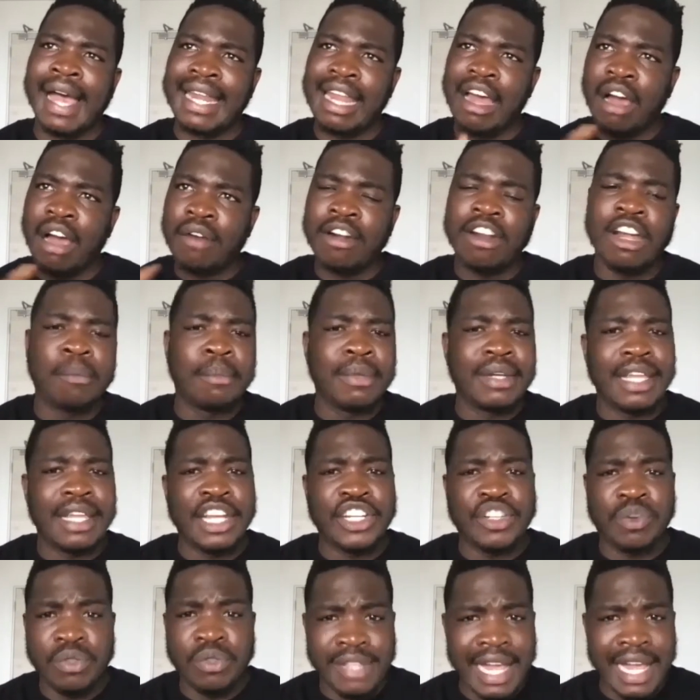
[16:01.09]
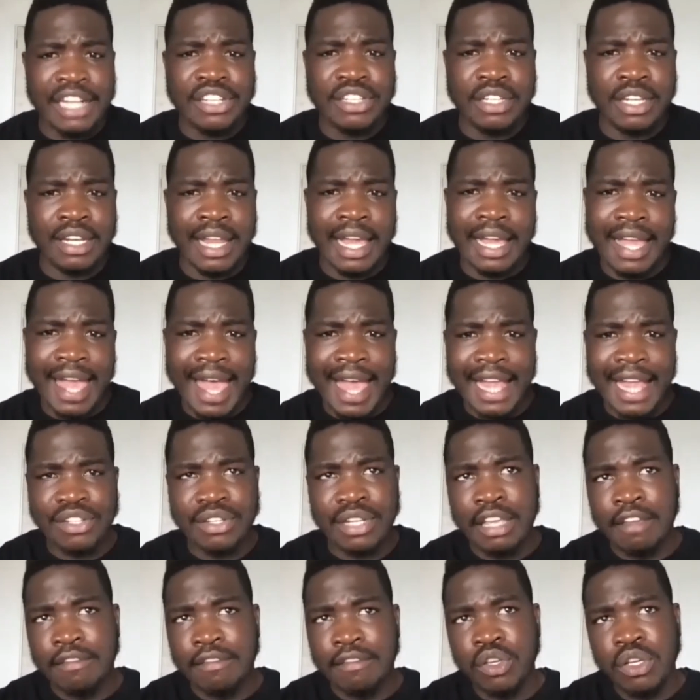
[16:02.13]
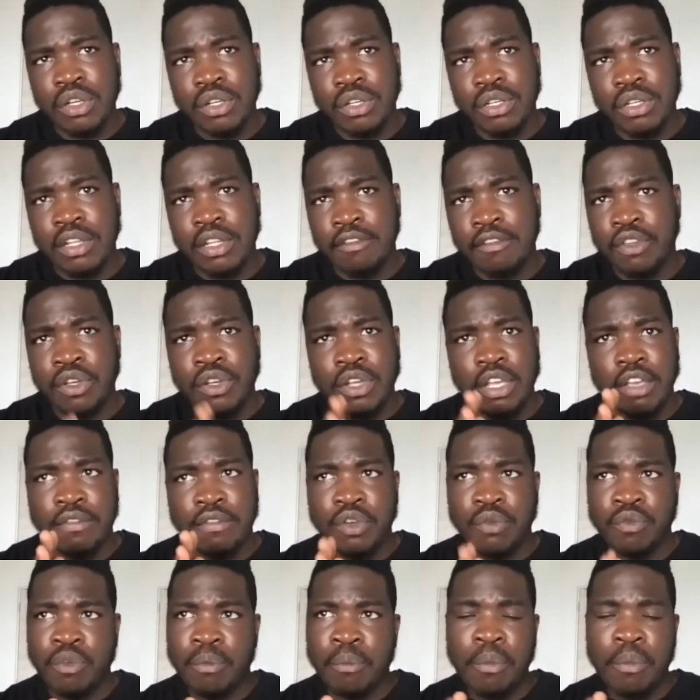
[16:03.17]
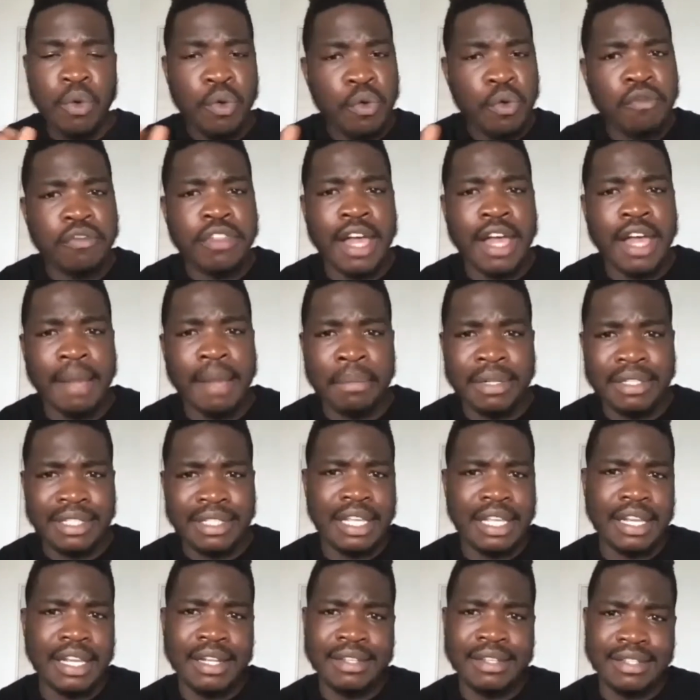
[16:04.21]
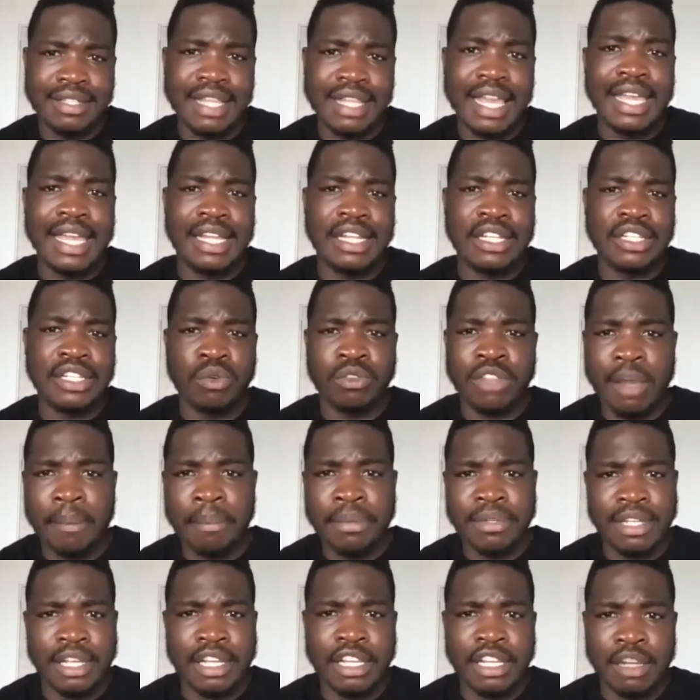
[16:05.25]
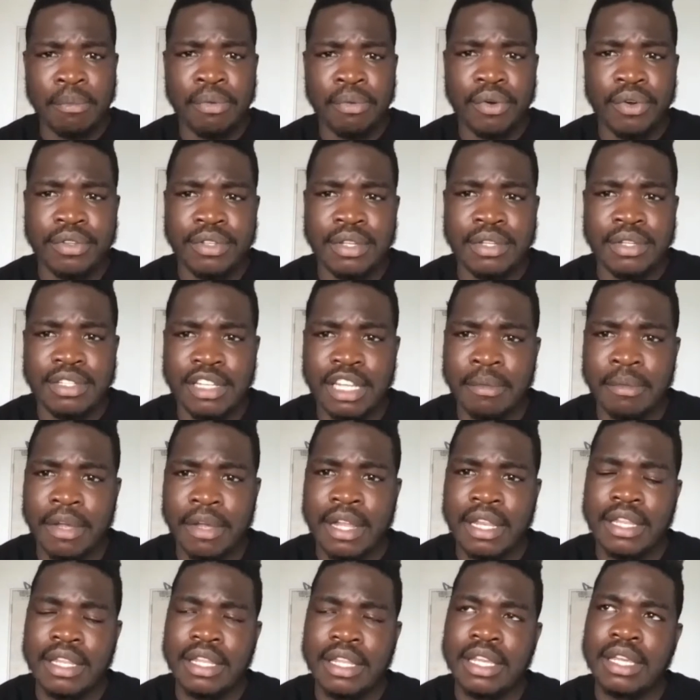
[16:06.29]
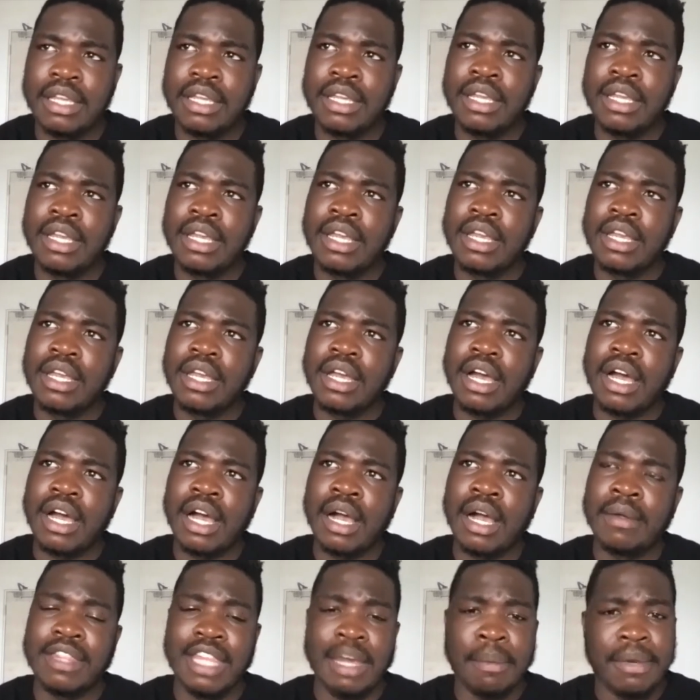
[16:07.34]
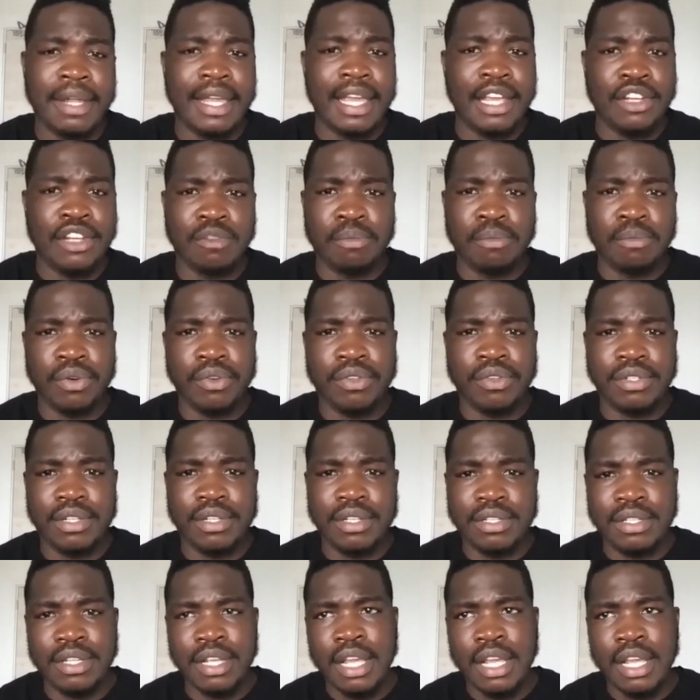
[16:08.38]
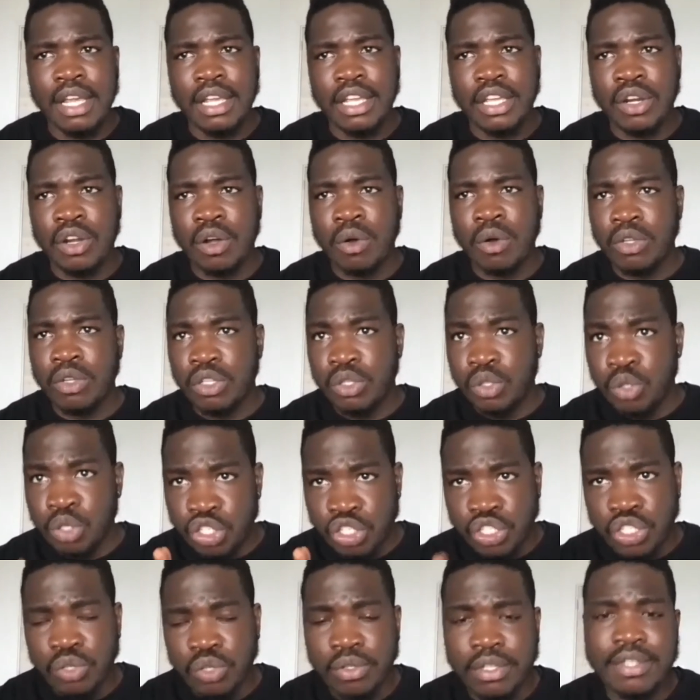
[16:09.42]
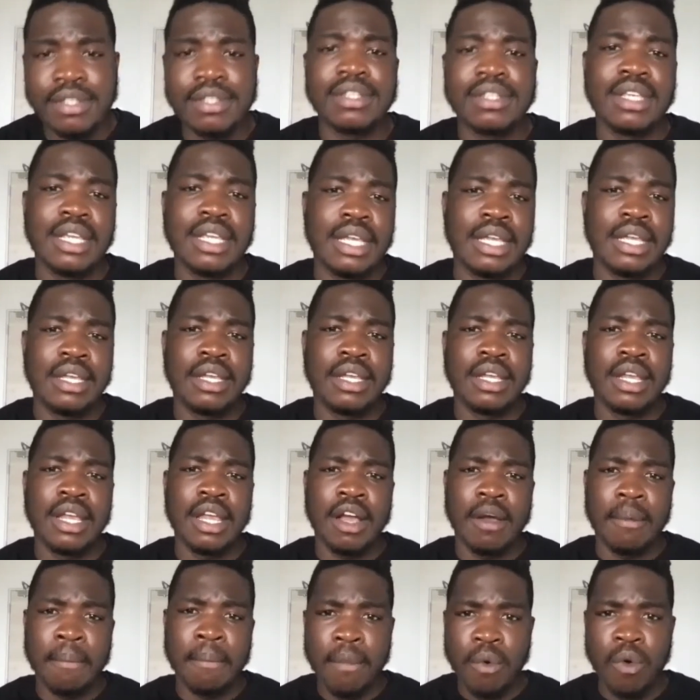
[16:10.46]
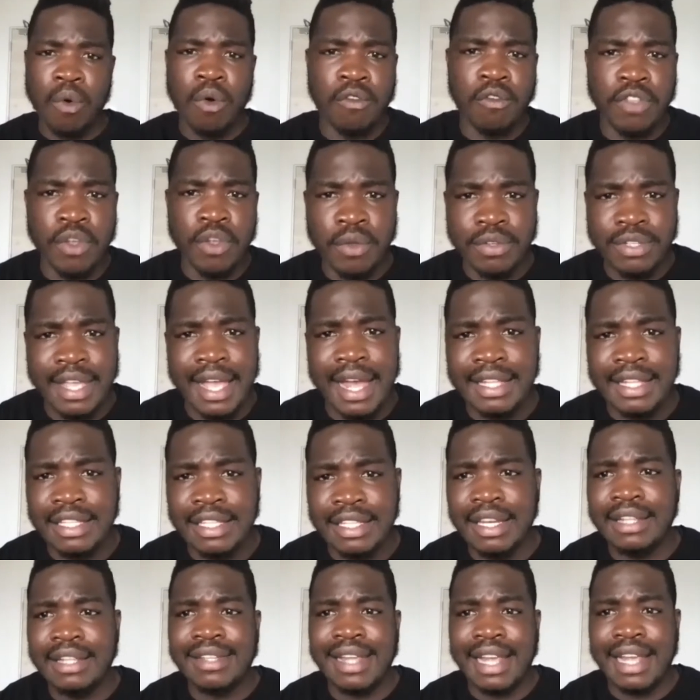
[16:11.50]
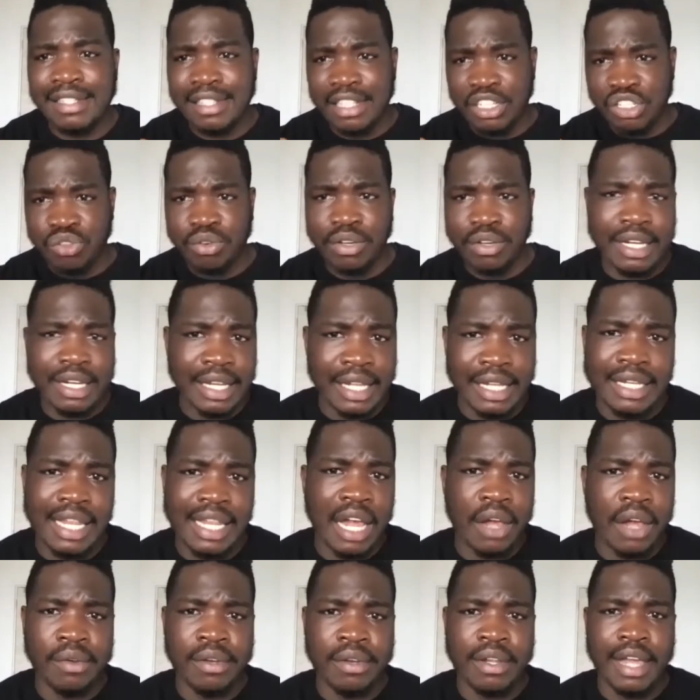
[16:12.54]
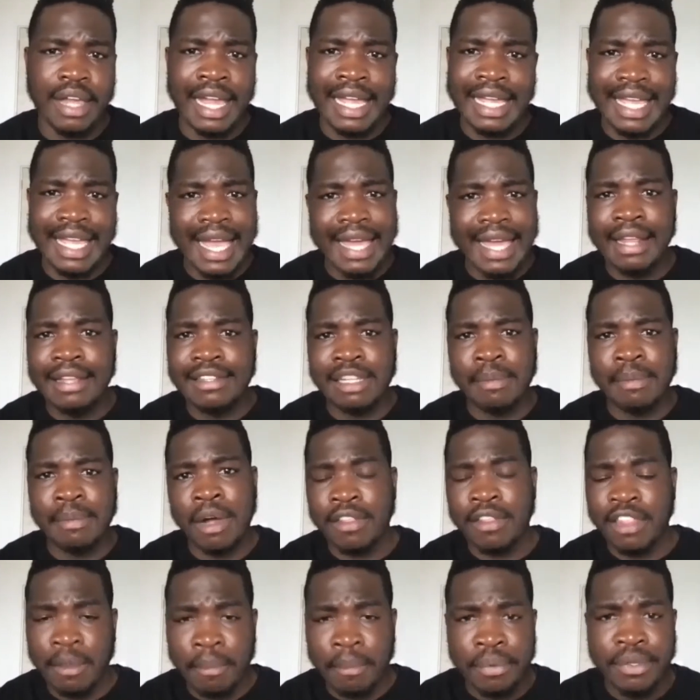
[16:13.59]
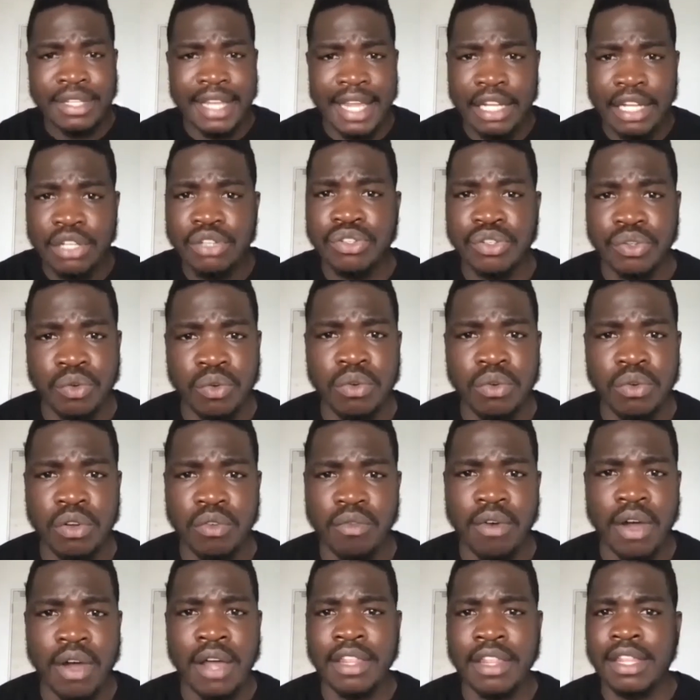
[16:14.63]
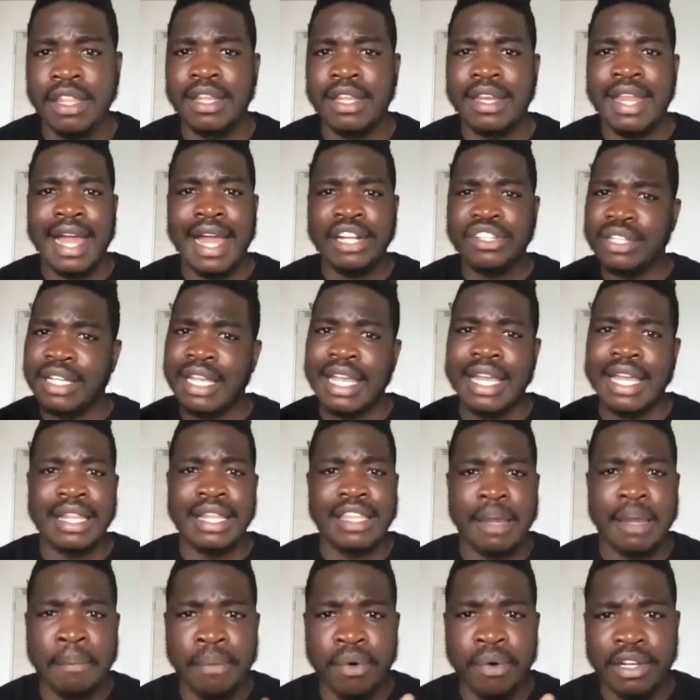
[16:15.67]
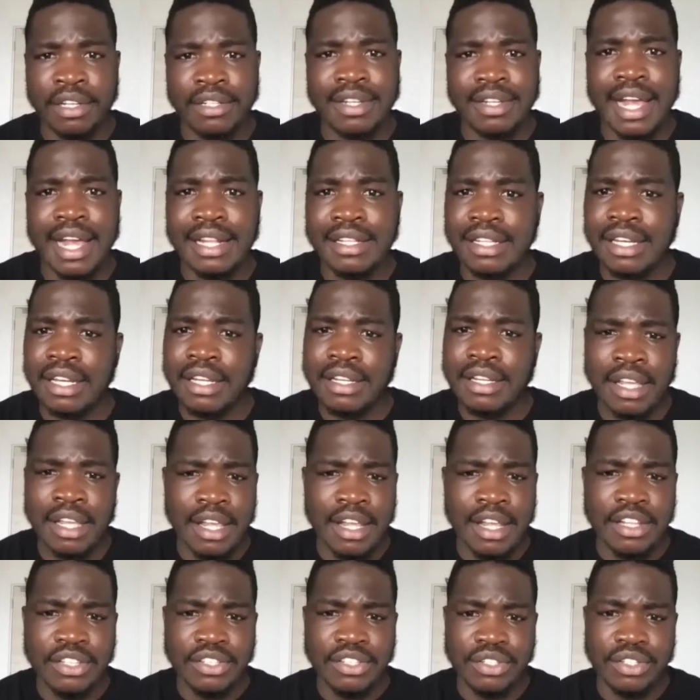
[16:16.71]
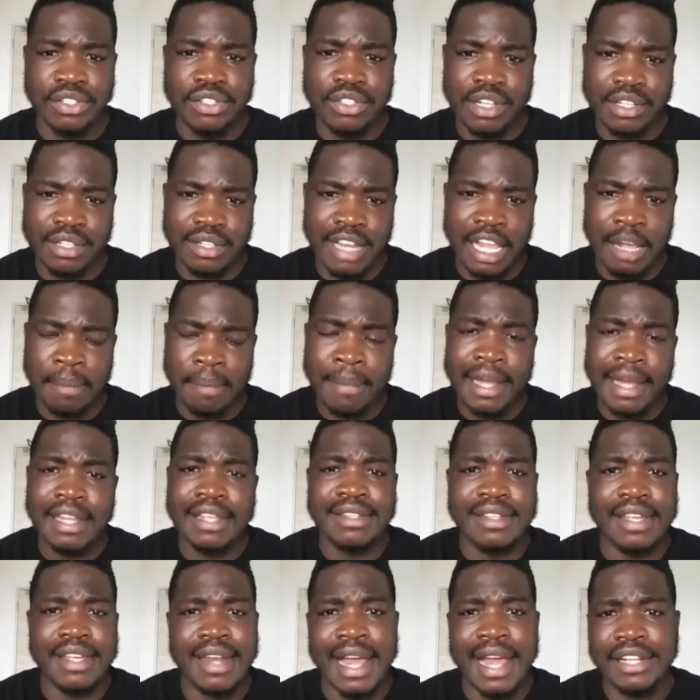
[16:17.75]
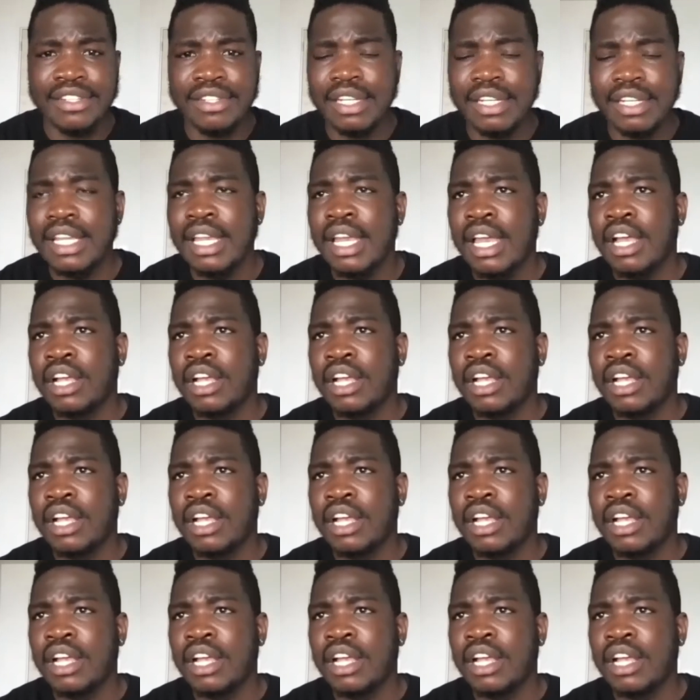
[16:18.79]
our recommendation was actually if you remove that particular stage or that particular process in the application process, you should see more of those candidates actually trickling down. Again, it's about that potential rather than actually getting that polished candidate, just like Maddie said, actually.